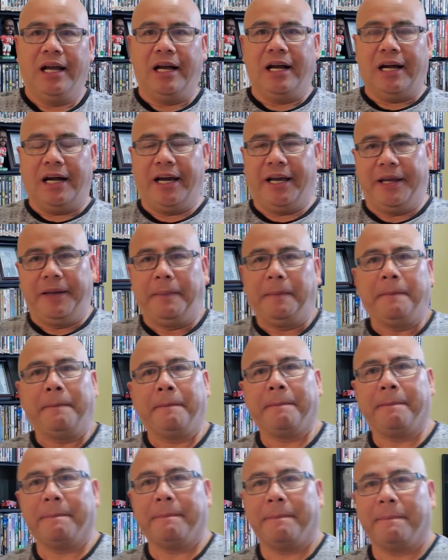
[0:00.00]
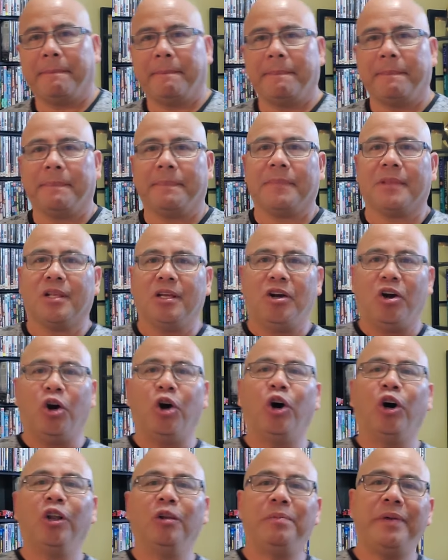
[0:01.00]
Hi,
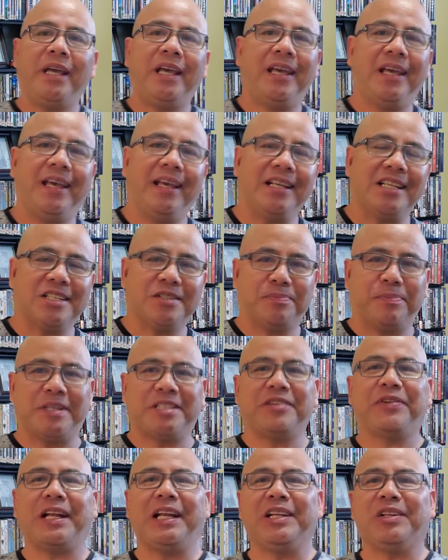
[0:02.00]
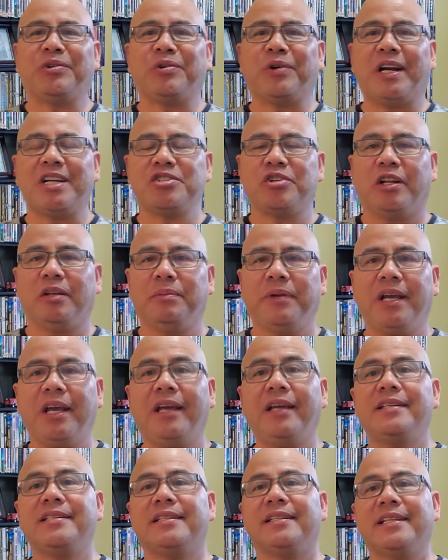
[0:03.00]
all beings, specifically to rational
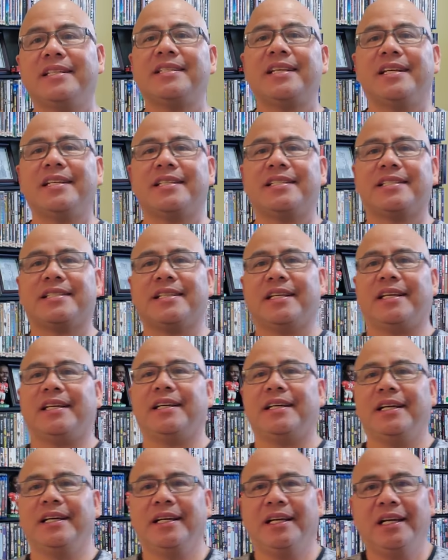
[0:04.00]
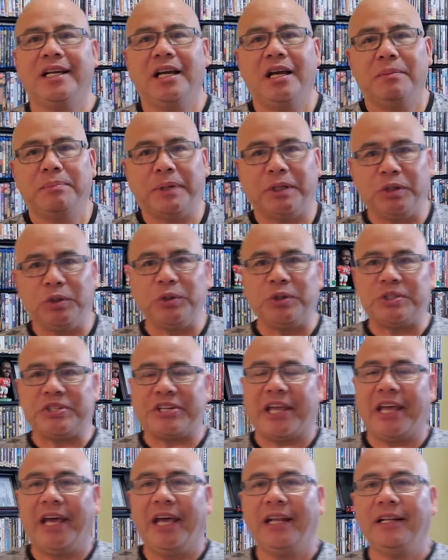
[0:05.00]
beings. This is uh, Padudes
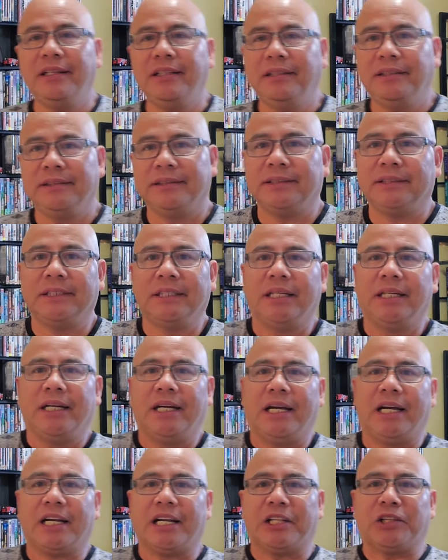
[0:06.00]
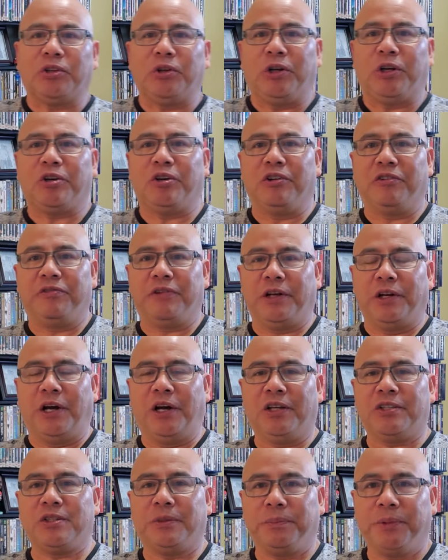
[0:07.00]
again, ang Katolikong
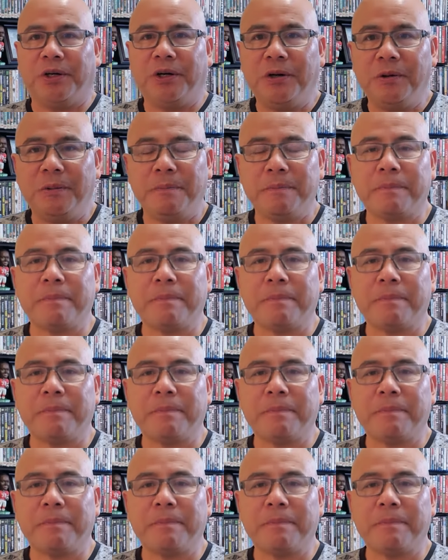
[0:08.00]
philosopher.